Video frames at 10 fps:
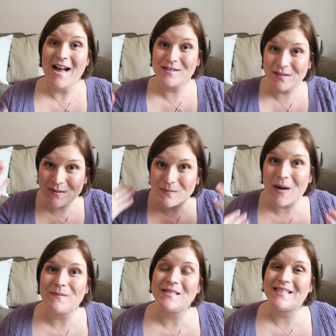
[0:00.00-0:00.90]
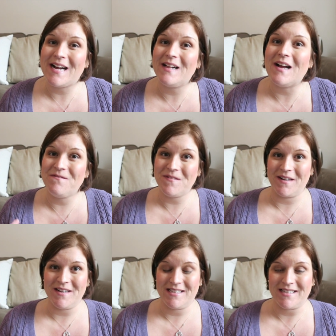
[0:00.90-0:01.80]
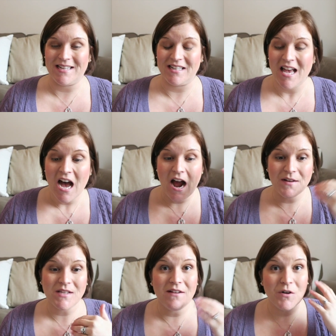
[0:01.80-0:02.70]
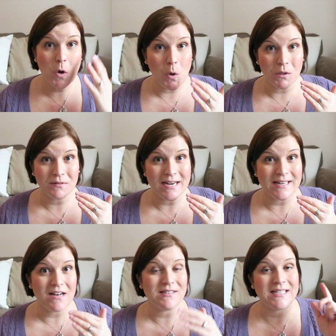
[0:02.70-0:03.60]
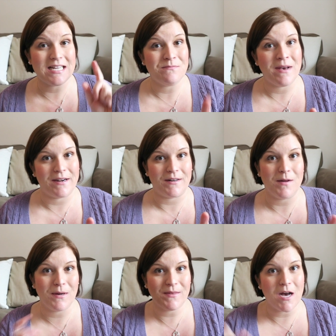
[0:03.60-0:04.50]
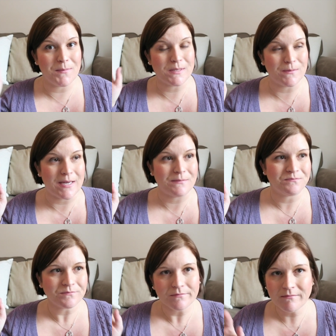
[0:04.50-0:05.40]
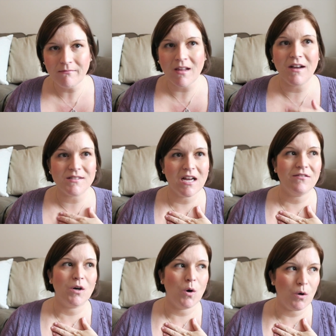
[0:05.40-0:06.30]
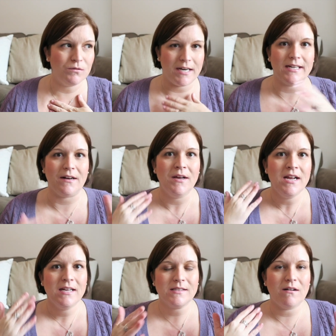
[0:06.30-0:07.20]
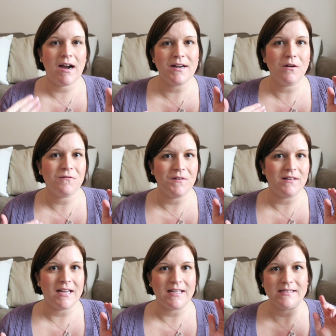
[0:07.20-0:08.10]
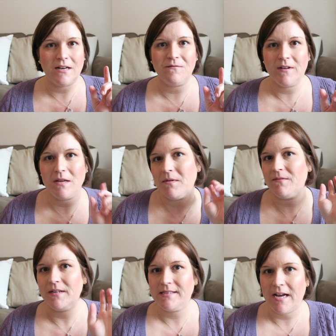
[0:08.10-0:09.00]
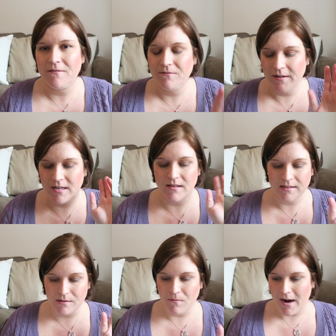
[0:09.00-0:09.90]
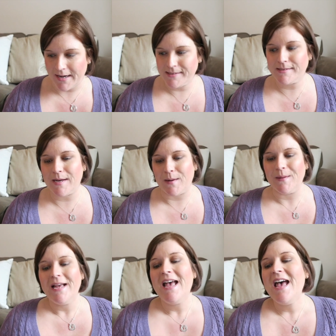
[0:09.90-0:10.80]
As you can probably tell, I'm very excited. I also have a cold right now. It's getting better. I'm on the upswing. I also have a cold right now. So I don't feel like I sound funny, but if I sound funny, that's why. So